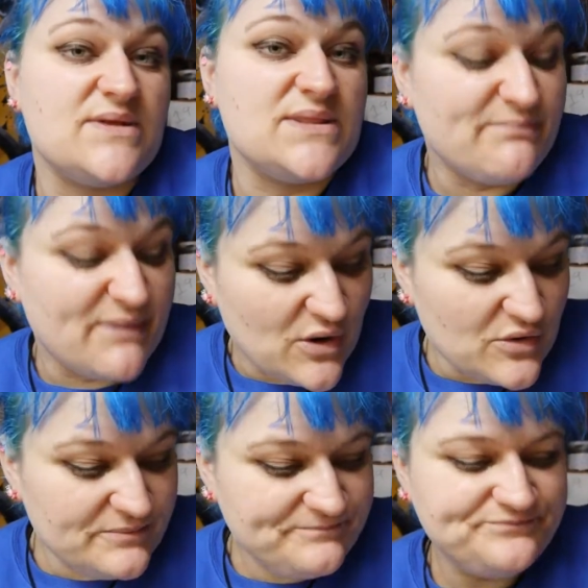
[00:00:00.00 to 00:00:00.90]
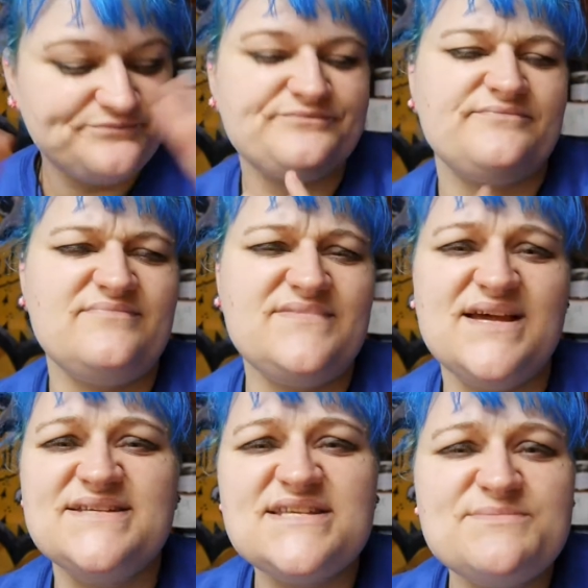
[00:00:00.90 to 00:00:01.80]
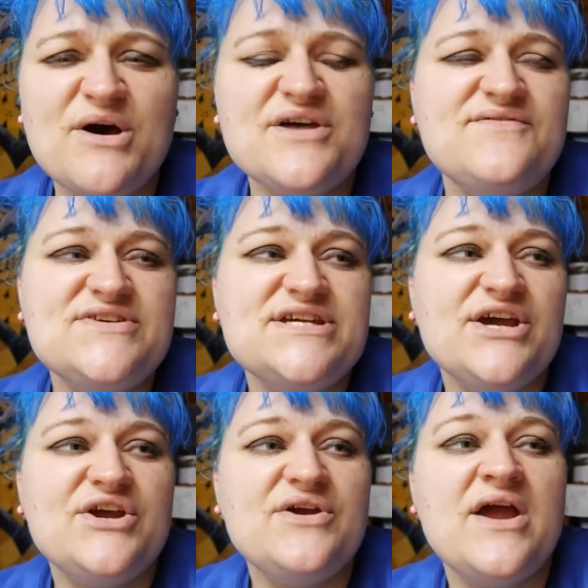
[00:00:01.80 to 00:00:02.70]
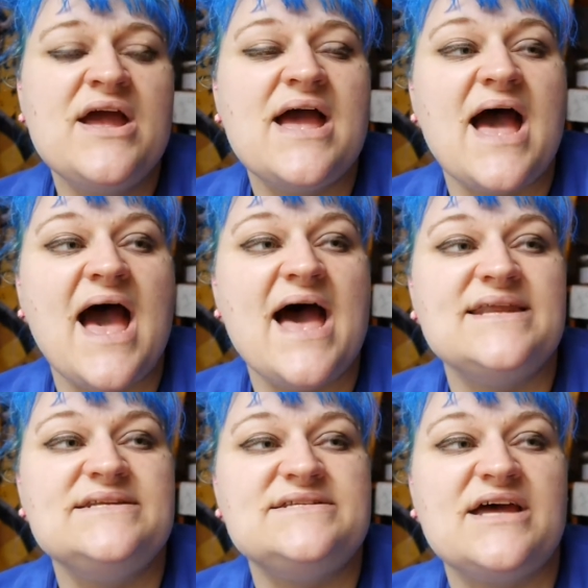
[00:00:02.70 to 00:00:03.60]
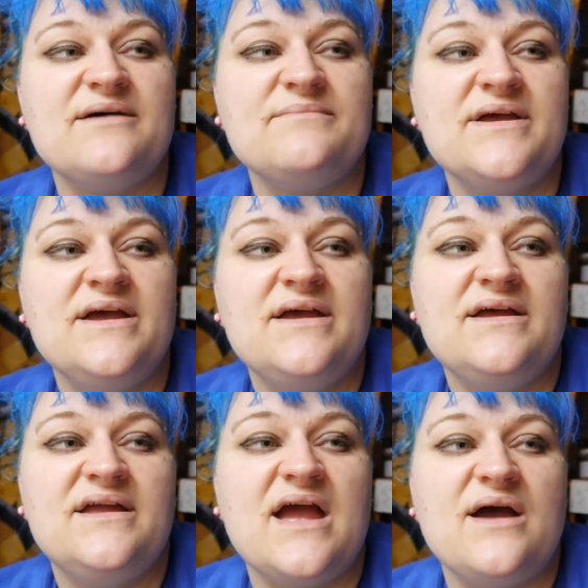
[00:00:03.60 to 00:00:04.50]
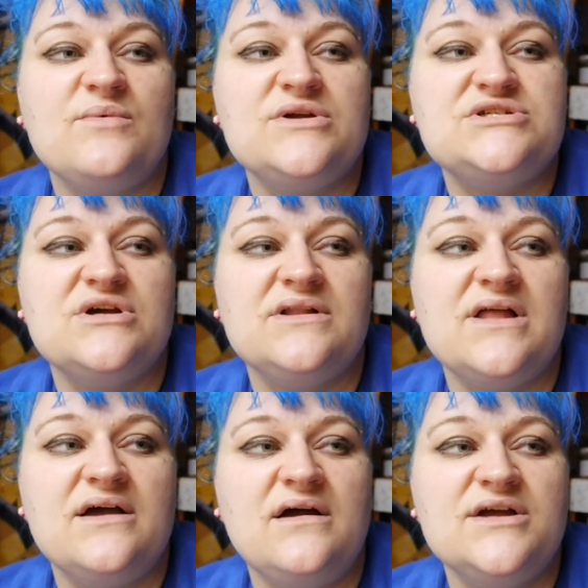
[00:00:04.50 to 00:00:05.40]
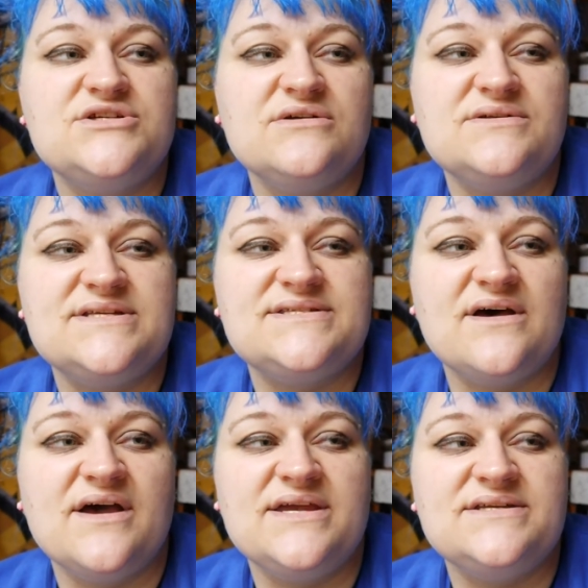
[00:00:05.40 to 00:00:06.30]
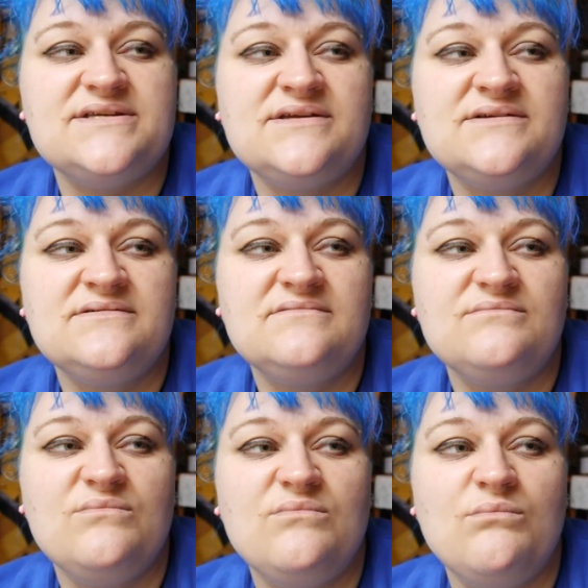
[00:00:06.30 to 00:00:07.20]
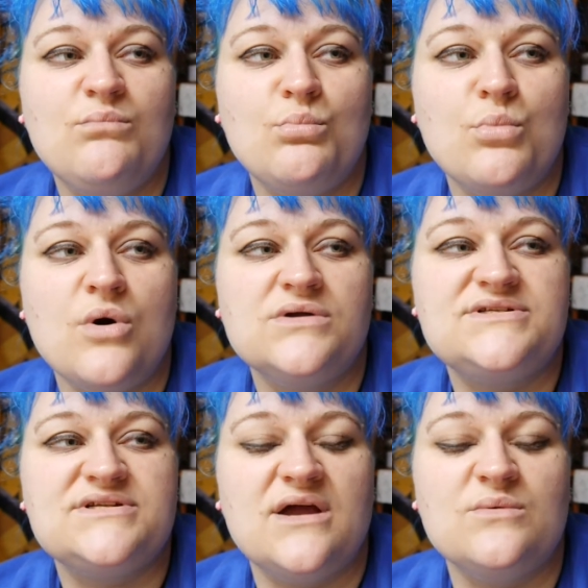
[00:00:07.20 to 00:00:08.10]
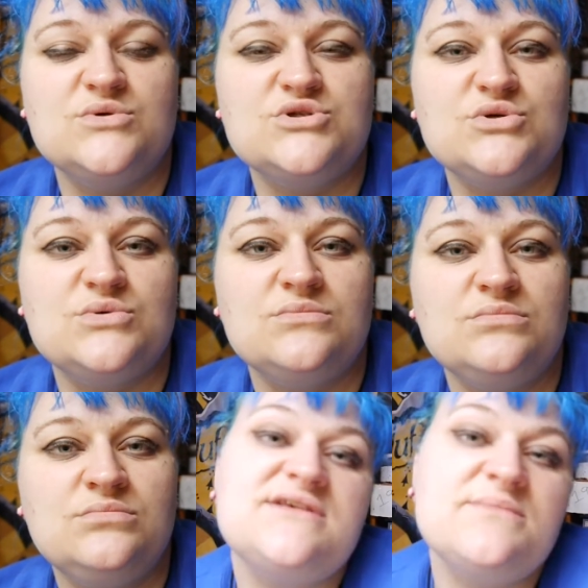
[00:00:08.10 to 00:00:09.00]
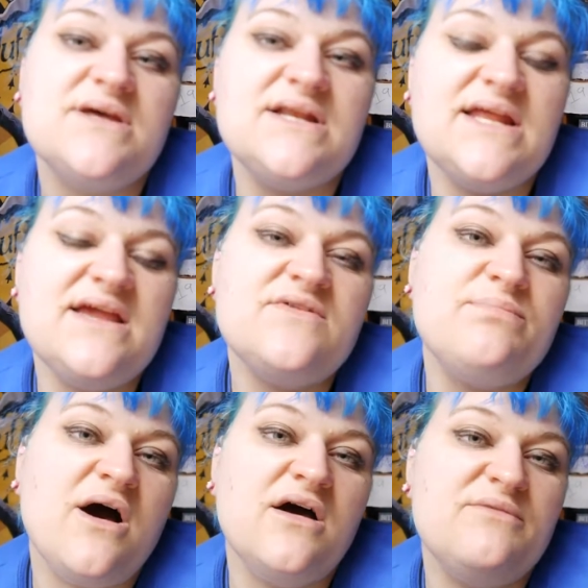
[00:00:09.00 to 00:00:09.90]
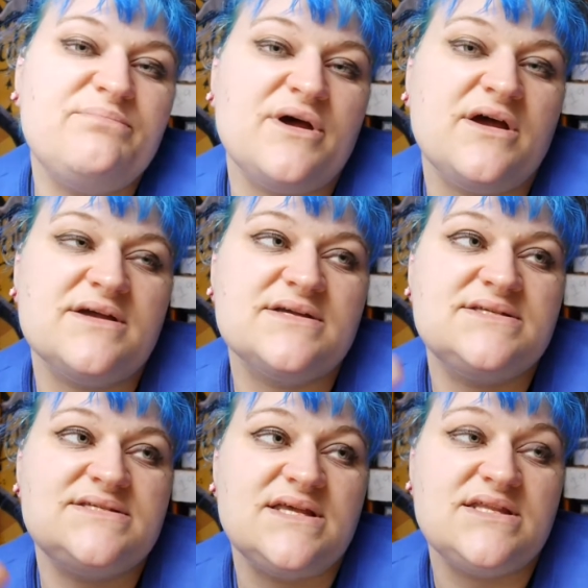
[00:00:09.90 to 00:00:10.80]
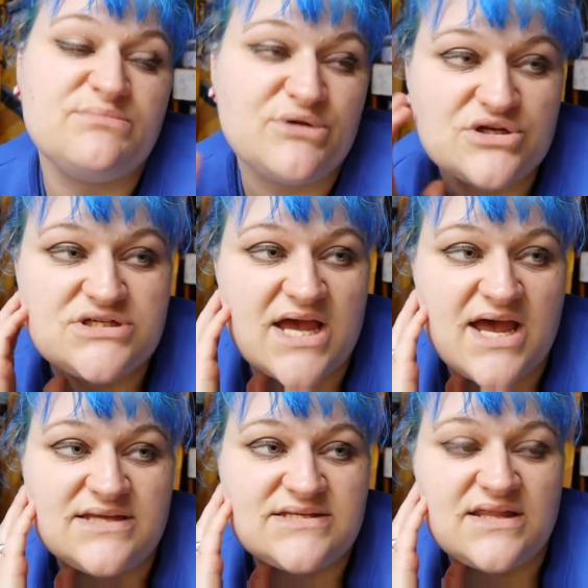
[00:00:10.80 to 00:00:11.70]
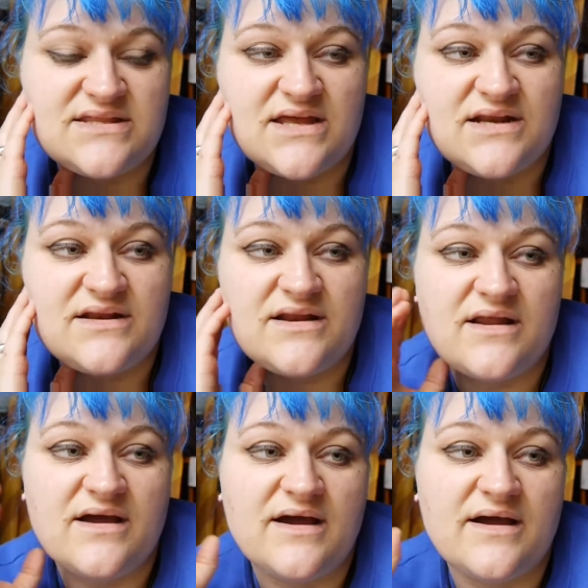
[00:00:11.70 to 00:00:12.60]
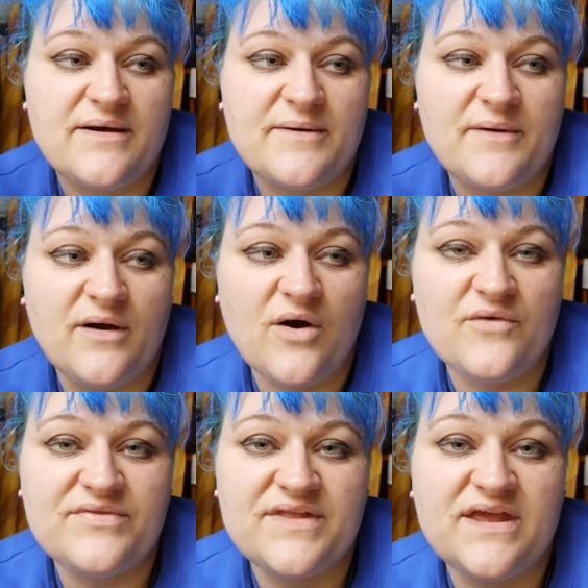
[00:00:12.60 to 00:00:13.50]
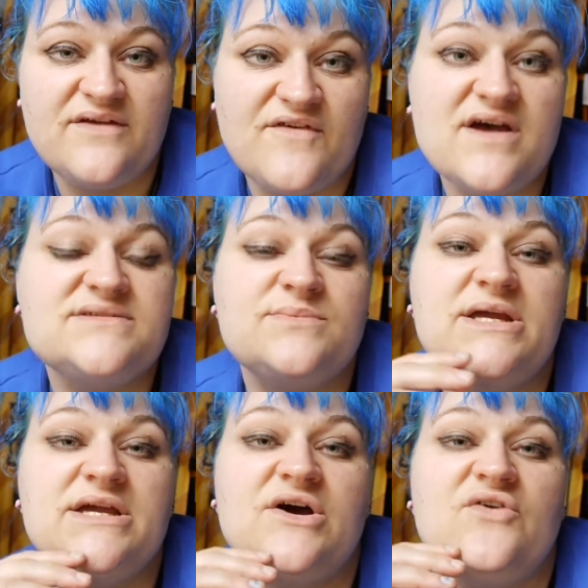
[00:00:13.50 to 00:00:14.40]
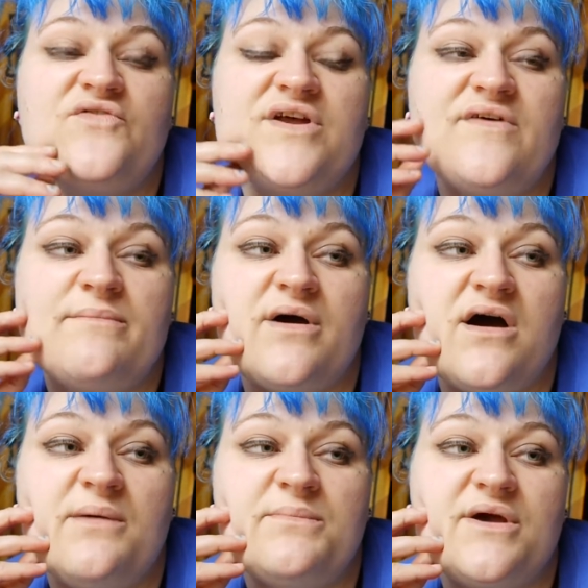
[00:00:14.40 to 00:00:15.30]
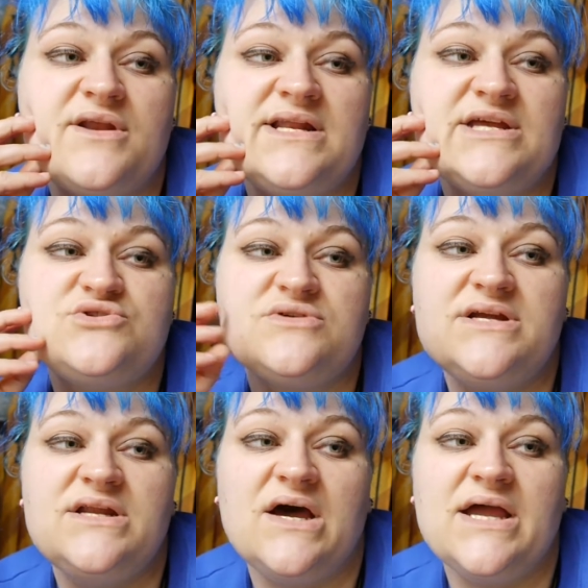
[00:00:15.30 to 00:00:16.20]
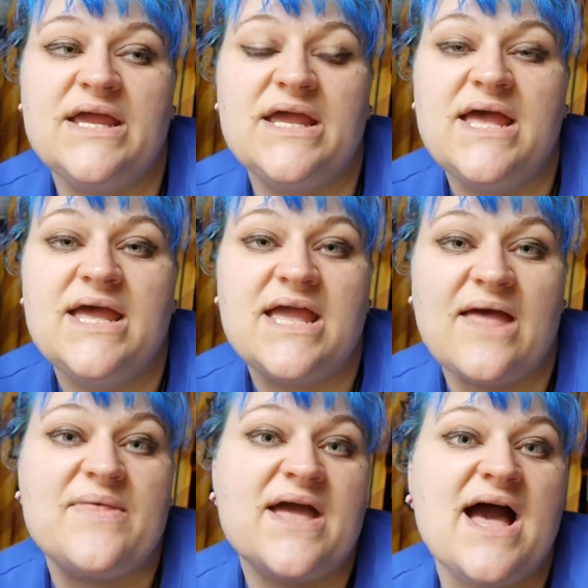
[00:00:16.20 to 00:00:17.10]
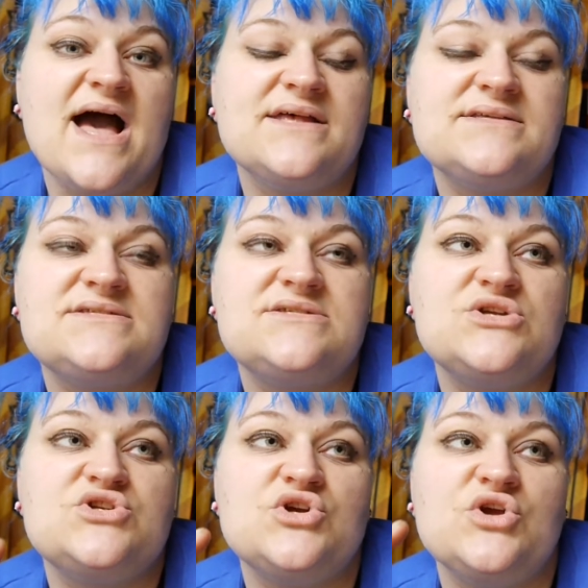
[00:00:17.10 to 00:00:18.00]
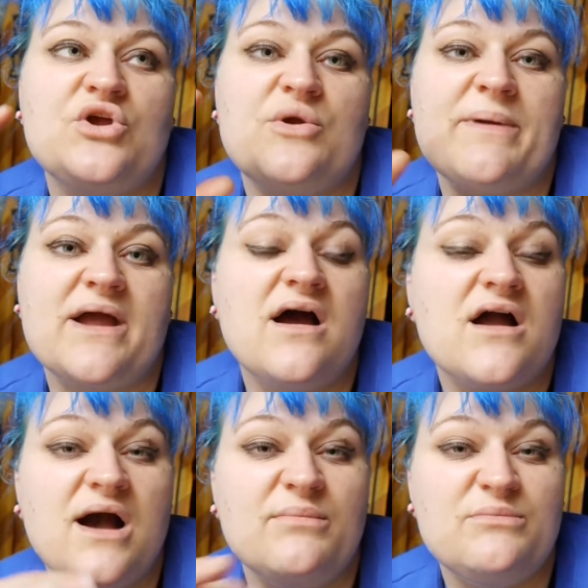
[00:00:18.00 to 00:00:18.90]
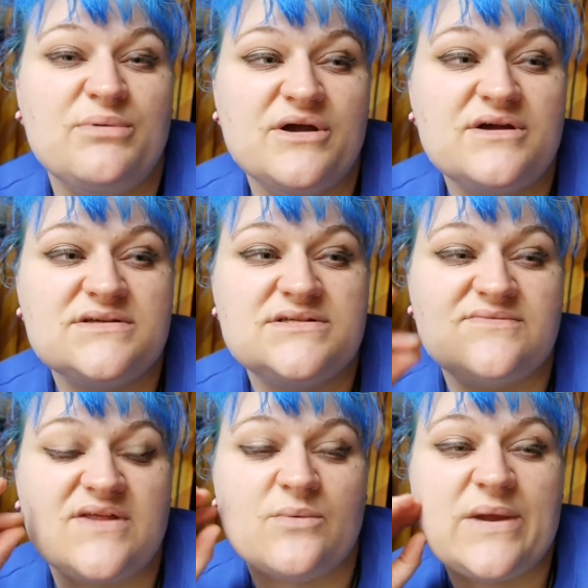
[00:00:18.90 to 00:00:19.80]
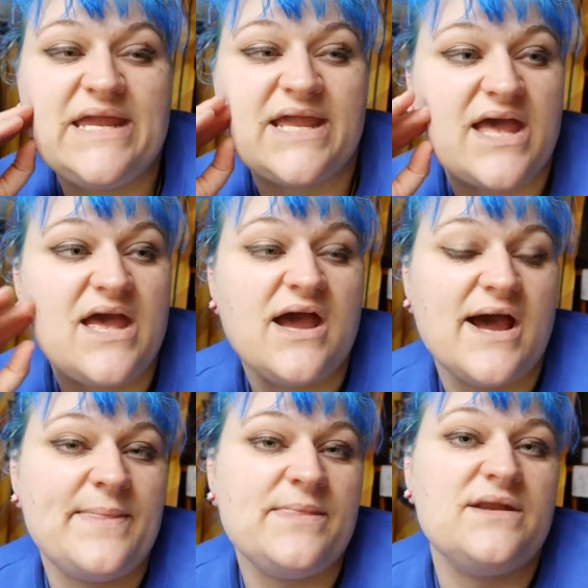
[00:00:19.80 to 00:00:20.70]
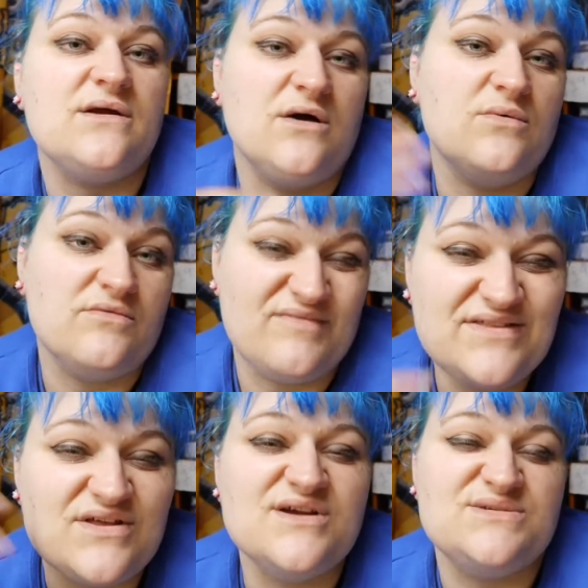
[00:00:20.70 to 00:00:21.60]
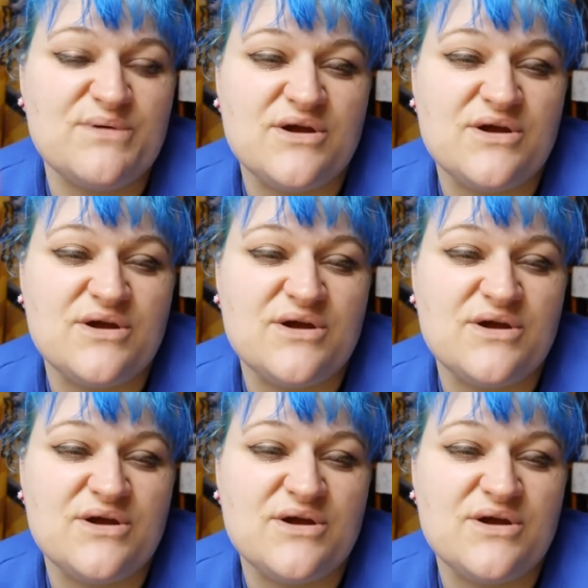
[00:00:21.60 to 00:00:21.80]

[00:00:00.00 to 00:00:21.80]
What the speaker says: that are in the bowl as this part of the video. And yeah, I shall decide what I will do. So I'm gonna leave the pile of books in the book shed, and then on the first week of November I'm gonna literally like get the cats to pick out a couple of books for that week, and then I will read those